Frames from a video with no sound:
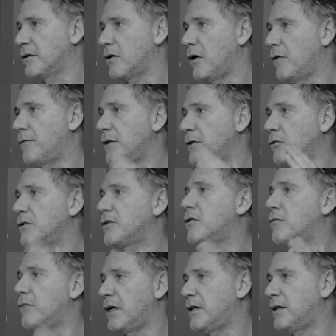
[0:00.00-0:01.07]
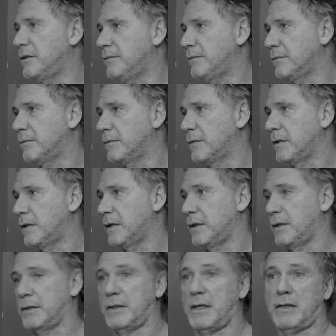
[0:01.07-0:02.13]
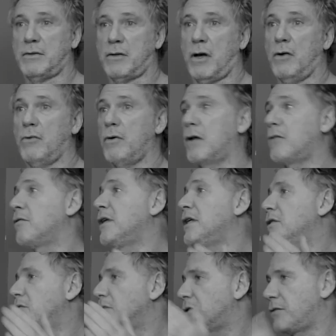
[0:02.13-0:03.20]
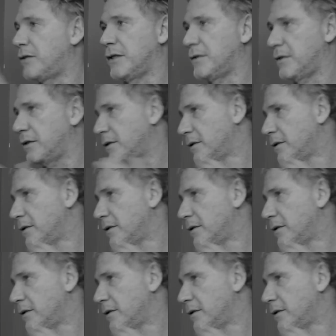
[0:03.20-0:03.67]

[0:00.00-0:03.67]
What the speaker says: of industrial era that our industries,